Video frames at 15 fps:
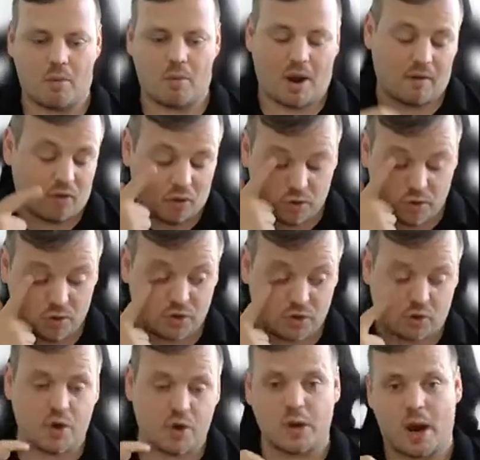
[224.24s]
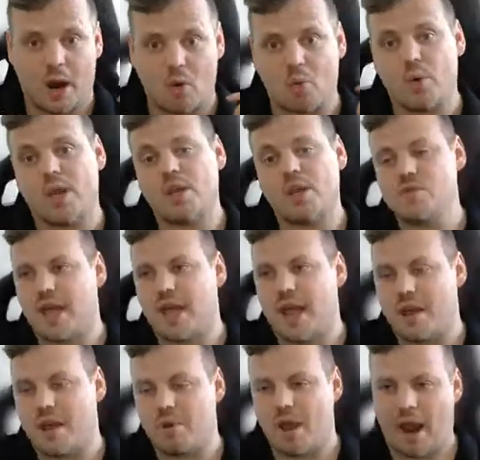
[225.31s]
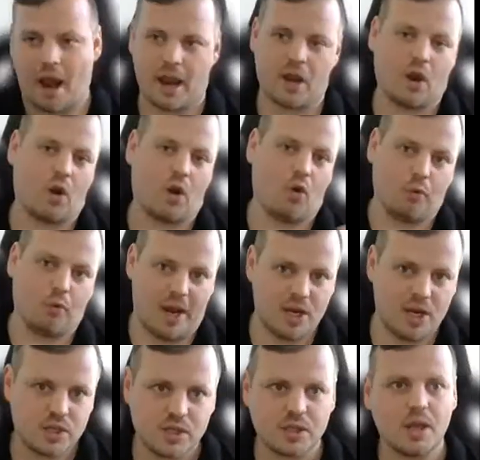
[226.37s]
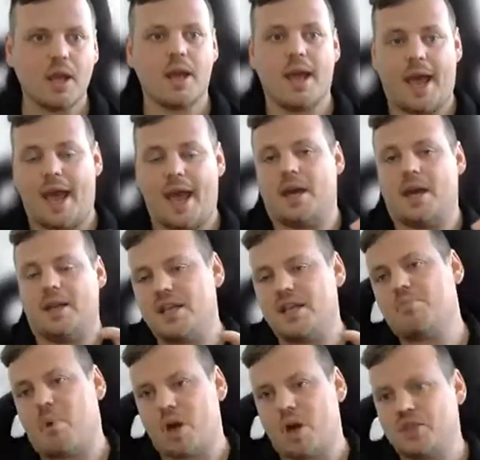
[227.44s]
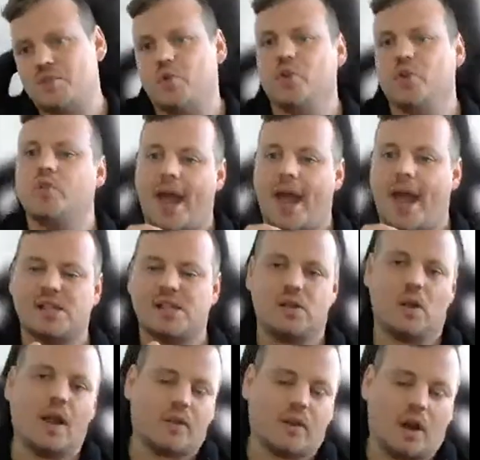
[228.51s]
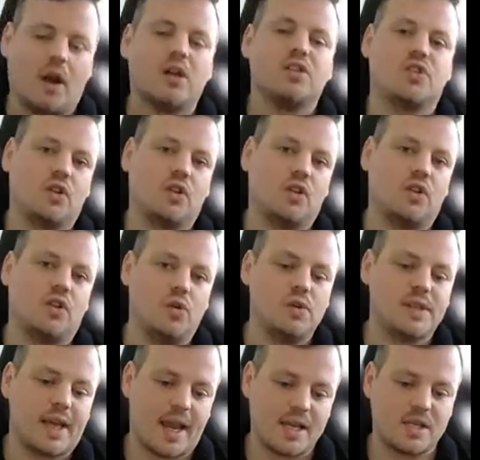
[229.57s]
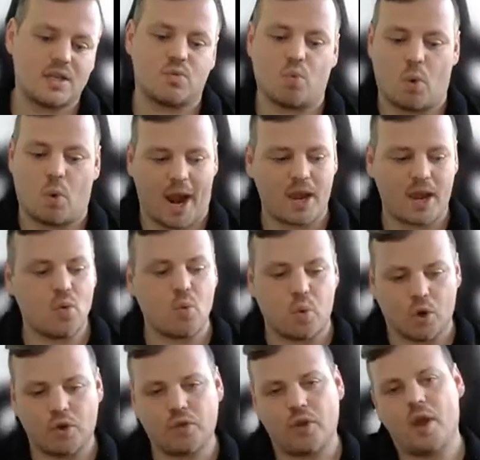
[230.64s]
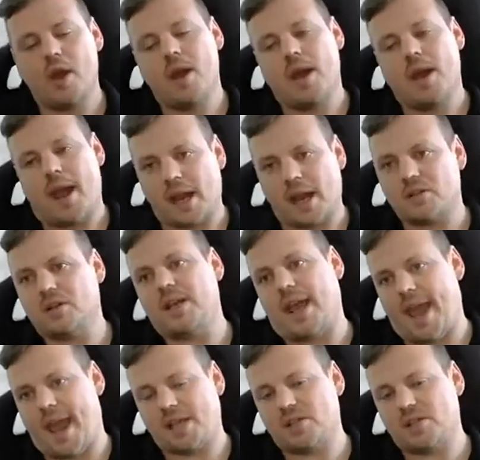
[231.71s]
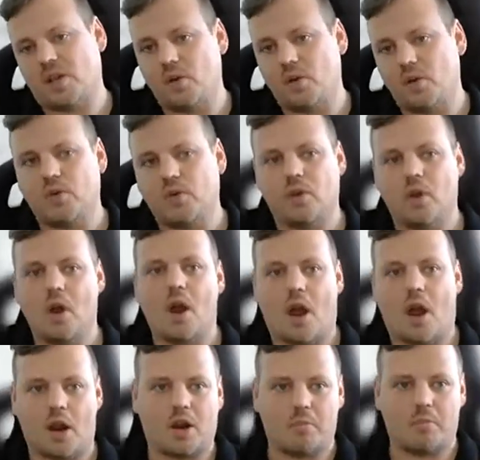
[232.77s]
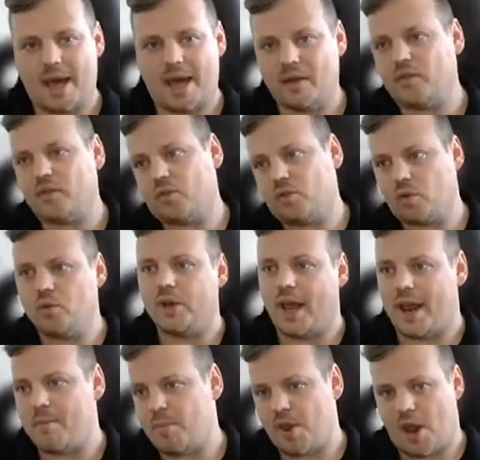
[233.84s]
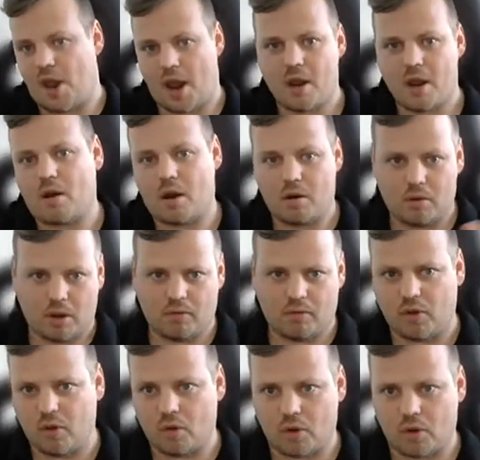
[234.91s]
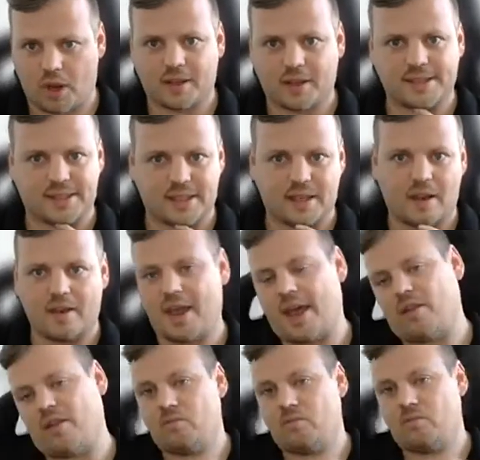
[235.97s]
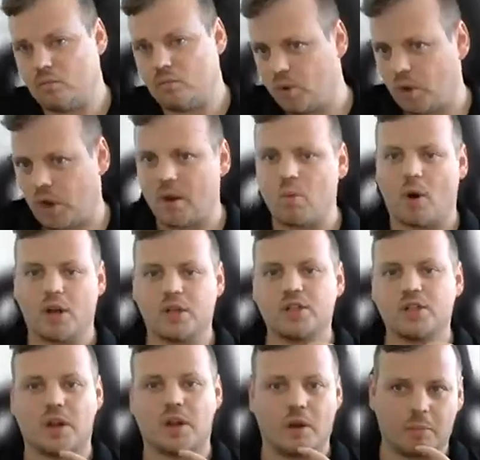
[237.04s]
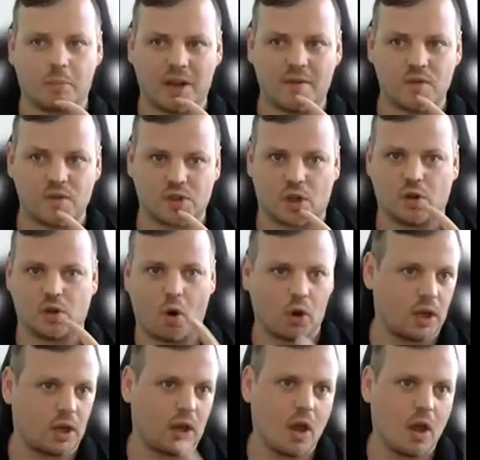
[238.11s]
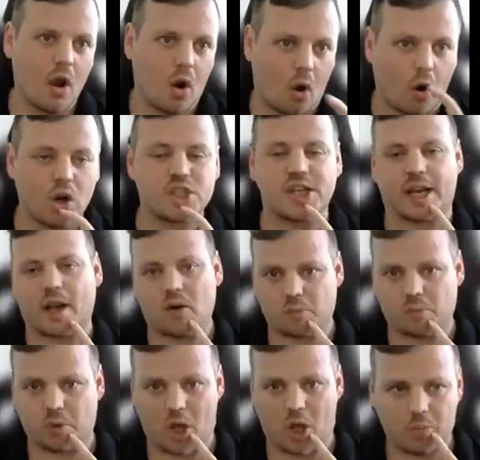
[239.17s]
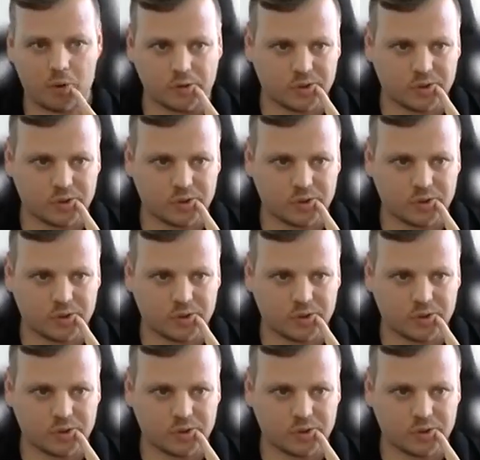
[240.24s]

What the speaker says: I've also shown you how we use the API in our automations. It is possible to, there are certain use cases why you would actually execute a command through the API. If you're interested in that, rewatch the previous recording or check out the blog